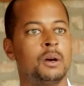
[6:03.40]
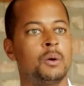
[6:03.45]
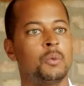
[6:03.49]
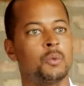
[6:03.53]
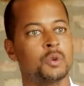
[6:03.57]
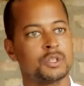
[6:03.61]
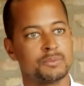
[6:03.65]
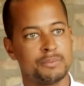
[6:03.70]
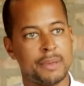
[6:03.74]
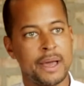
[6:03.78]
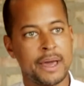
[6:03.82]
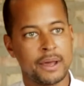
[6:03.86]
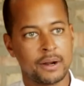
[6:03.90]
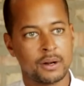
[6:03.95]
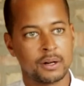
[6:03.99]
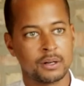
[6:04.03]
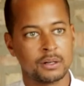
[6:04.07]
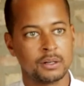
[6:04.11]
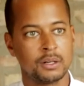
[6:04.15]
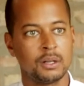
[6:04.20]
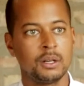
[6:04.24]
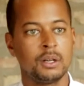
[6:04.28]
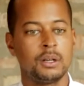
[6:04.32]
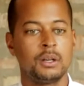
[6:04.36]
was better.
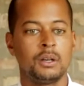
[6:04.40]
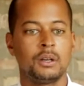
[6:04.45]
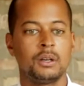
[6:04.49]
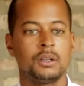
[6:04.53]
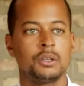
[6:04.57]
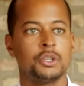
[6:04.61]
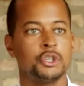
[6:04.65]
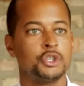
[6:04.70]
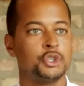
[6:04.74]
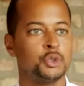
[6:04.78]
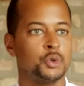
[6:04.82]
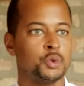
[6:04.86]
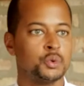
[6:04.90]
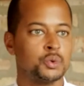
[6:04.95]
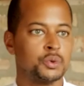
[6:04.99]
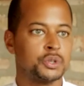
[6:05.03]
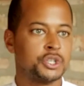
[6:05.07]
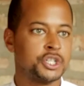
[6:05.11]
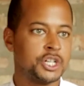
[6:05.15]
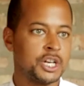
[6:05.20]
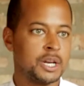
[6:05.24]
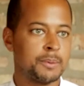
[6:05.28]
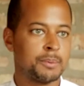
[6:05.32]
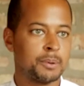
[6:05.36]
The shoes were
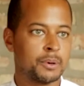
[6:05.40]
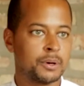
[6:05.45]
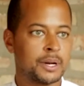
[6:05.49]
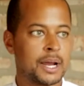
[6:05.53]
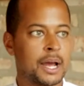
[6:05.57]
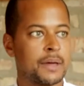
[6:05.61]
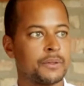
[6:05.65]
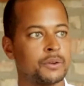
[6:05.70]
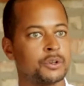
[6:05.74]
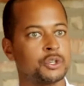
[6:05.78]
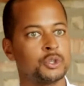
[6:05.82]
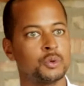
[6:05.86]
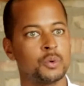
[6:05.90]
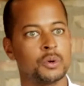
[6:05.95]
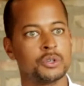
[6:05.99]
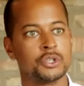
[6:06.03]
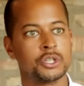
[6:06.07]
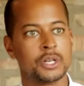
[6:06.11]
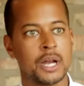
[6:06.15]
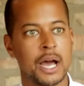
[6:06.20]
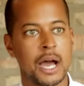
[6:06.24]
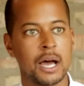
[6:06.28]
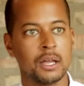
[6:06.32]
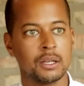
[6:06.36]
cheaper. Now they're
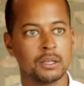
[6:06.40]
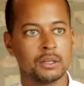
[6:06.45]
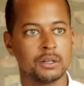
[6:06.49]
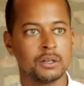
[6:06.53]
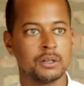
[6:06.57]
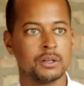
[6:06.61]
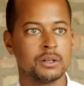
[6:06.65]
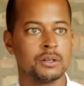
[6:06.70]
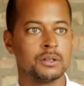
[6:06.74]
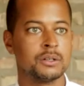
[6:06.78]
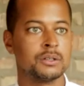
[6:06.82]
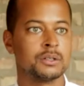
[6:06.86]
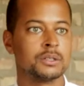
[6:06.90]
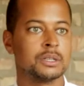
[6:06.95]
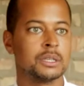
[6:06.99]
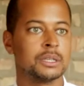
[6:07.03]
$200.